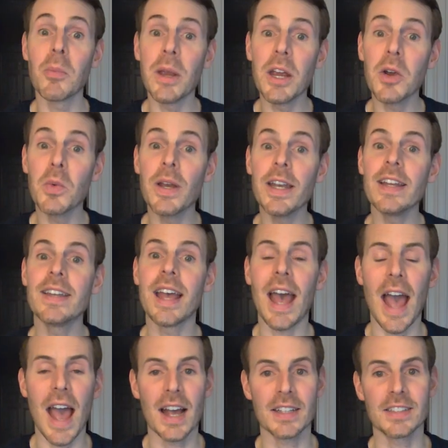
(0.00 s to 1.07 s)
From here, we need
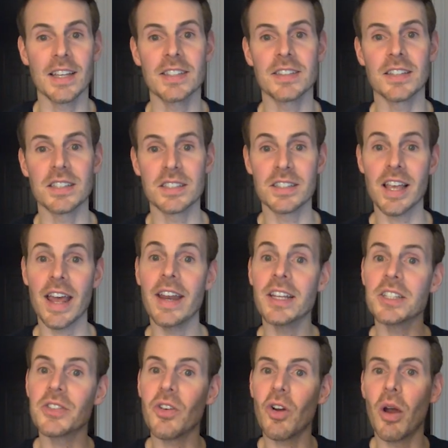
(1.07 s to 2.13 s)
to access the
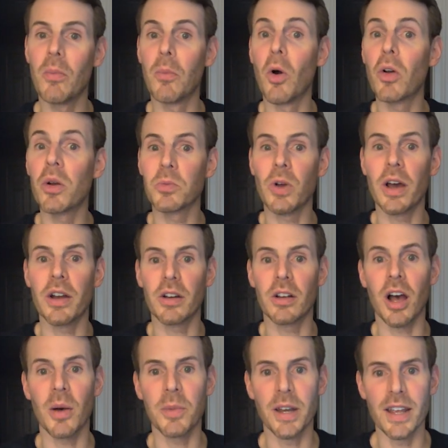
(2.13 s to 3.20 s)
settings for our modem router
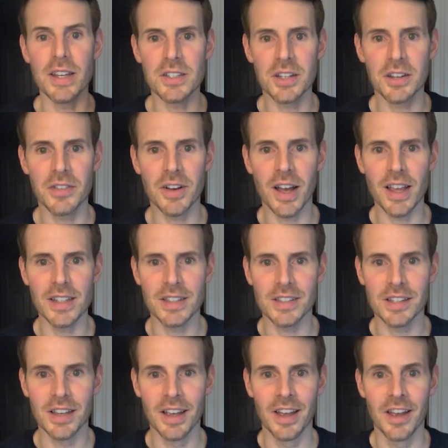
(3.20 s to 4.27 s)
combination
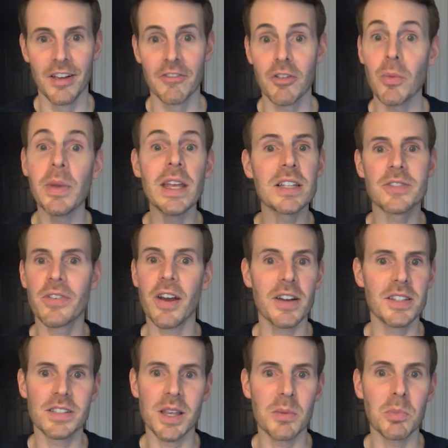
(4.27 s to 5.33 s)
device. For me, it's
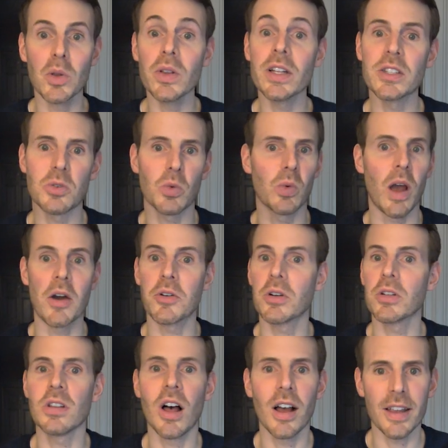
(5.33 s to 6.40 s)
very simple. It's
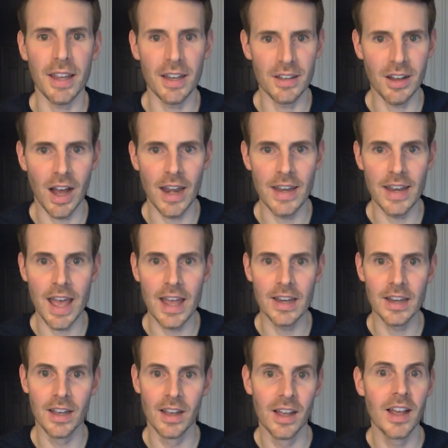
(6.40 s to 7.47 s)

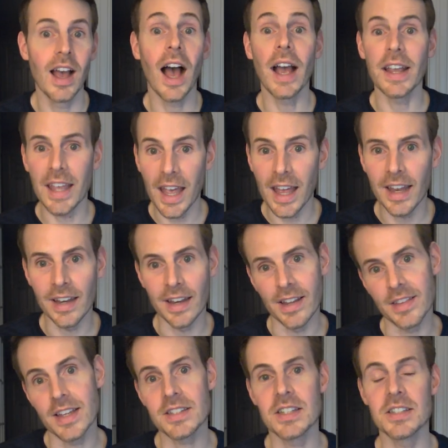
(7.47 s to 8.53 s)
routerlogin.net. Again,
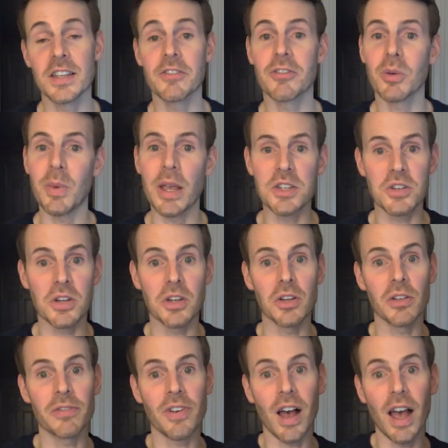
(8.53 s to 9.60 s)
this is information
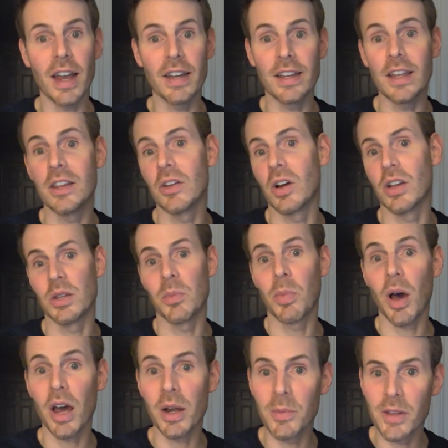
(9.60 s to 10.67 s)
you'll find either on the
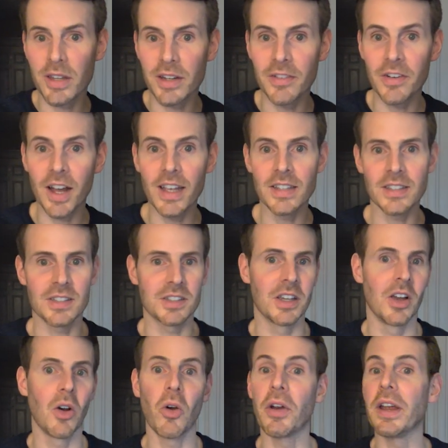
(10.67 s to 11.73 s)
bottom of the device
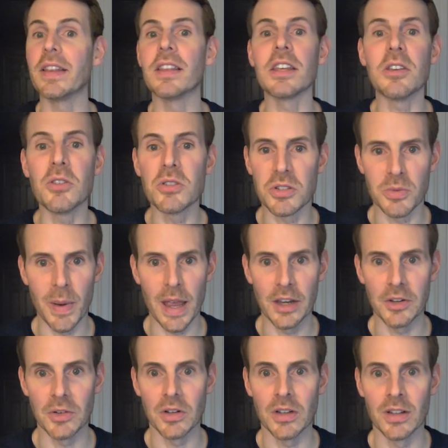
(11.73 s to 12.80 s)
or in the user
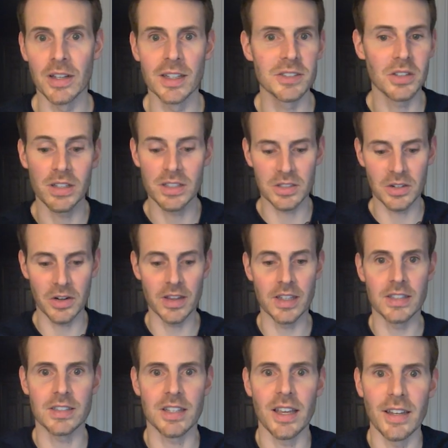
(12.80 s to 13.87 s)
manual. So let's go to
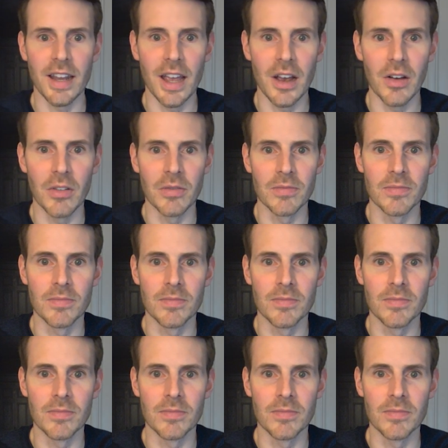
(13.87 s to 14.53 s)
this site now.